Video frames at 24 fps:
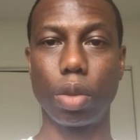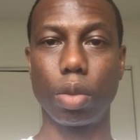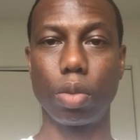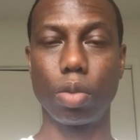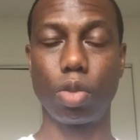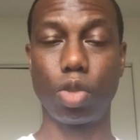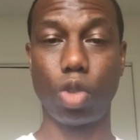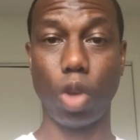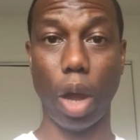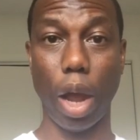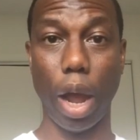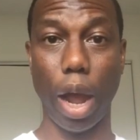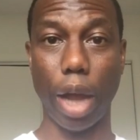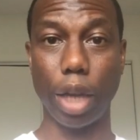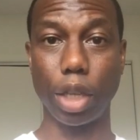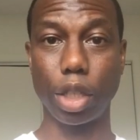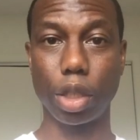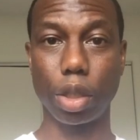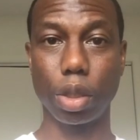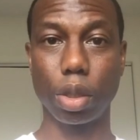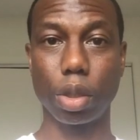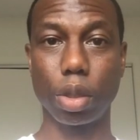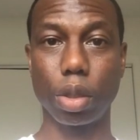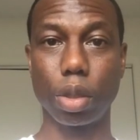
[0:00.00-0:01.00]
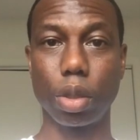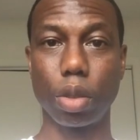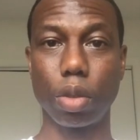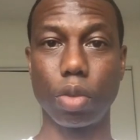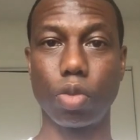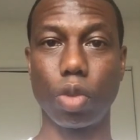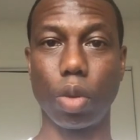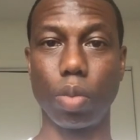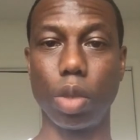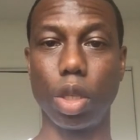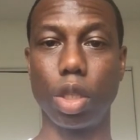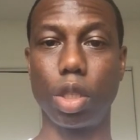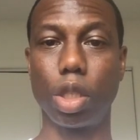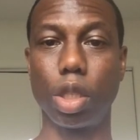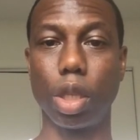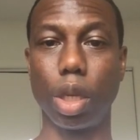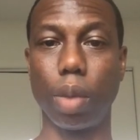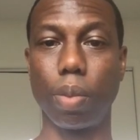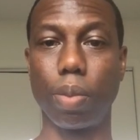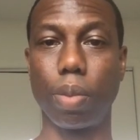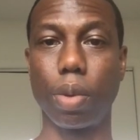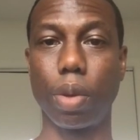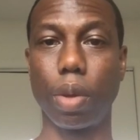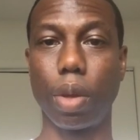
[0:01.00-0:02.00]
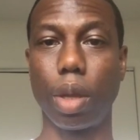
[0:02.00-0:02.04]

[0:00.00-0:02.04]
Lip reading: trash from the ship.